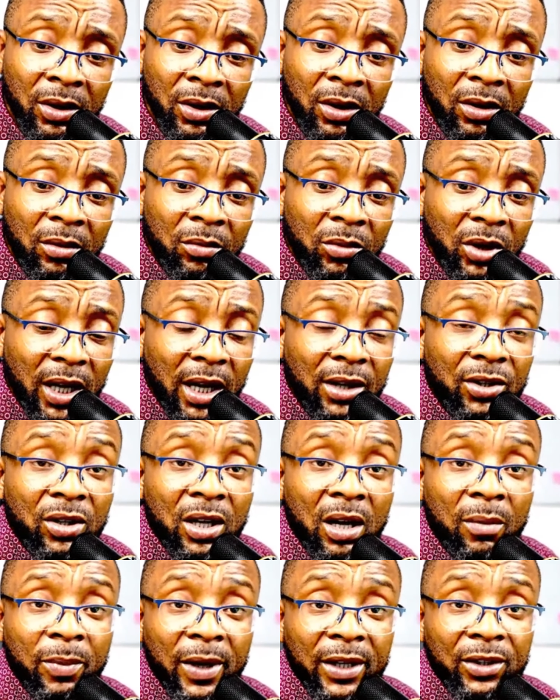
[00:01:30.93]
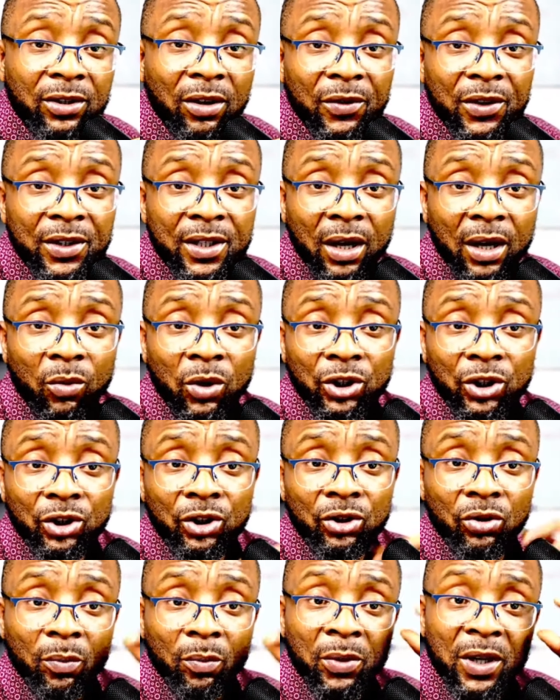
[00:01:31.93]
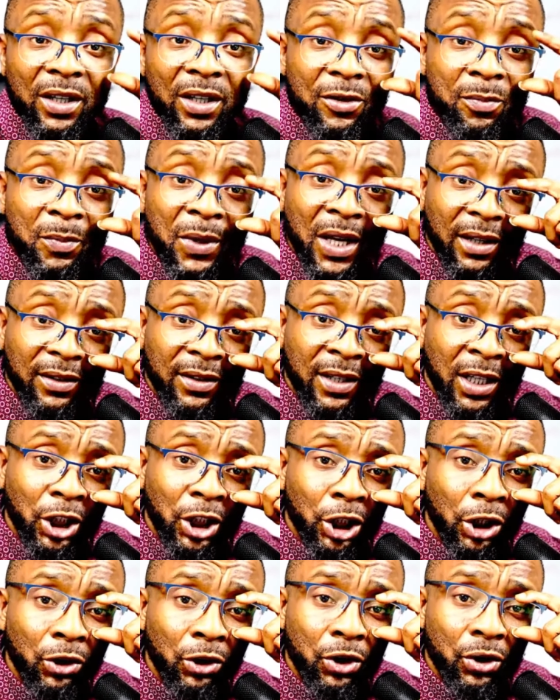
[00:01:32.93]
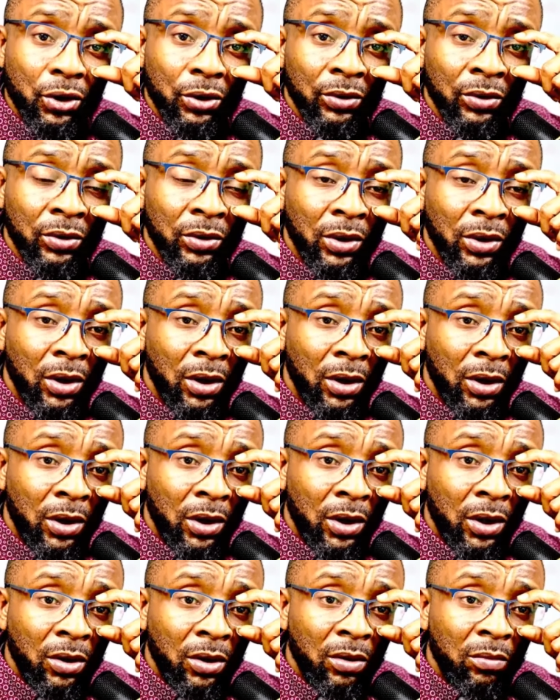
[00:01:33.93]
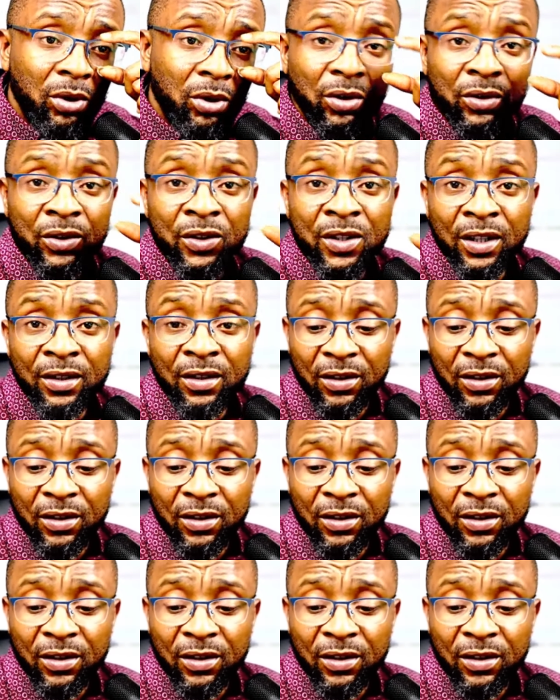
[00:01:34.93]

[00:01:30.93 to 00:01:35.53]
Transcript: But there's another part of it I want you to please pay attention to, because this is